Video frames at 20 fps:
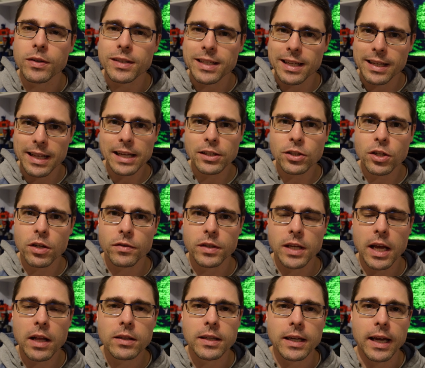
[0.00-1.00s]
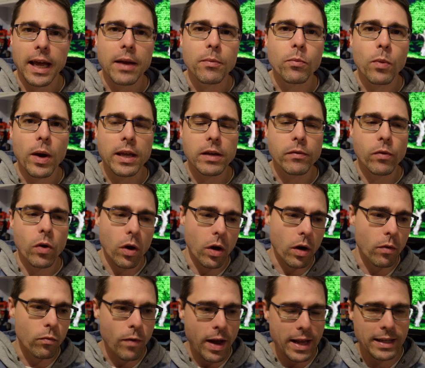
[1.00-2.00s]
So it's a Legend of Zelda game where you've
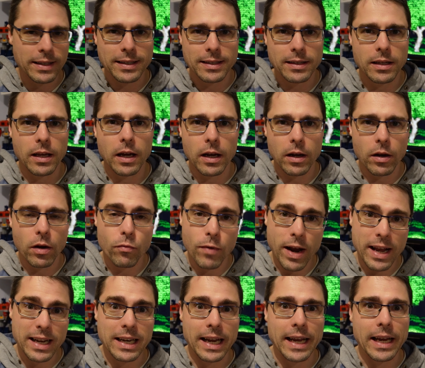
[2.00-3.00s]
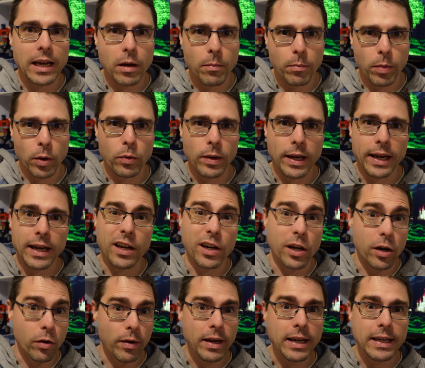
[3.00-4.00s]
got a red Link, a blue Link,
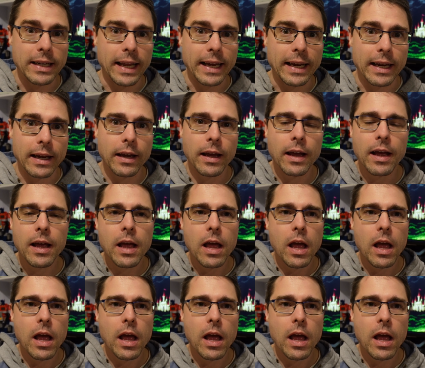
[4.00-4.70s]
and a green Link.